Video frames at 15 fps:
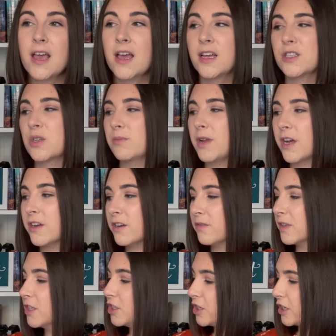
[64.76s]
So I'm not going to
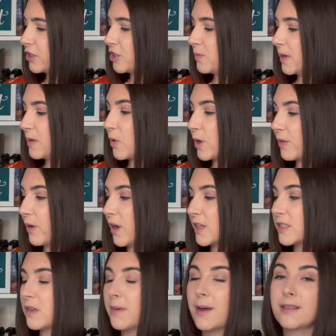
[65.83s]
really share too many more
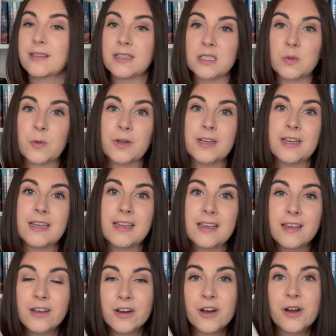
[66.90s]
thoughts about this one
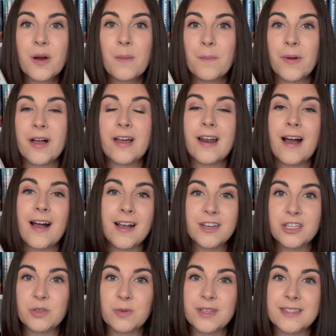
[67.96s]
here, but I
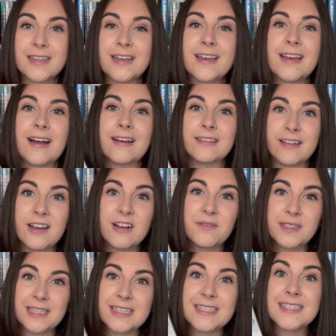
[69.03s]
just want to say I
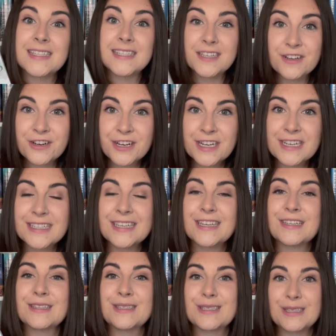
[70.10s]
love this series.
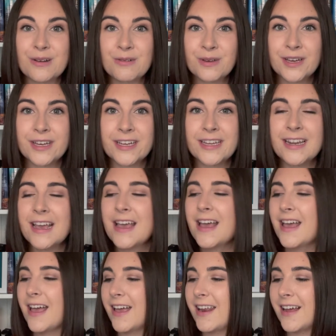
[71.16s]
It is so good,
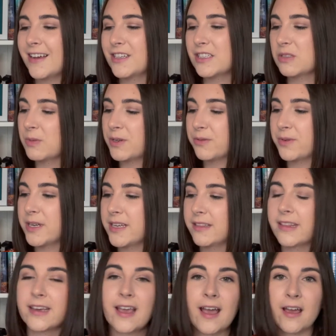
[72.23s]
and I just want to
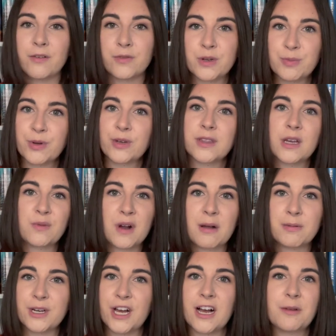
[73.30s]
read like every book that
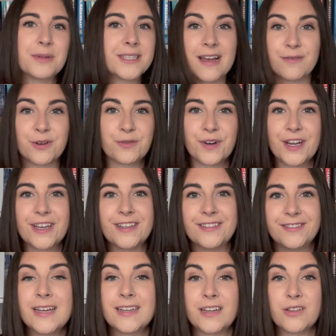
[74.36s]
Robin Hobb has ever
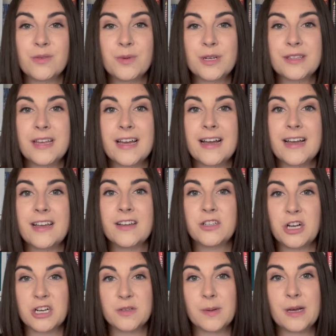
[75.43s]
written. Another book that I
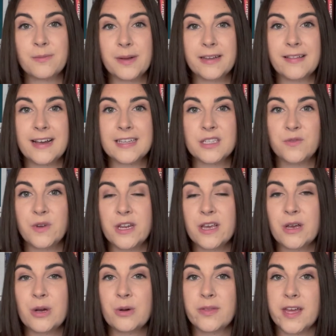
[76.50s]
talked about in my last
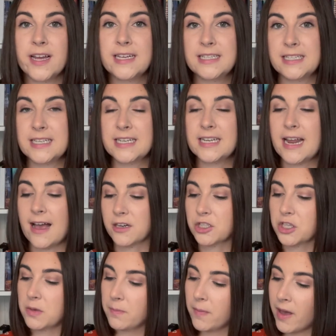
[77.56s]
video that I did
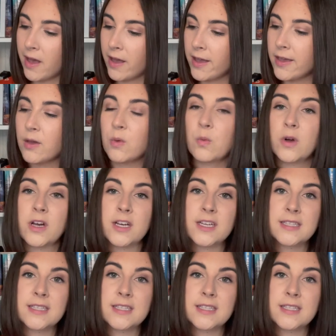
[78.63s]
actually buy was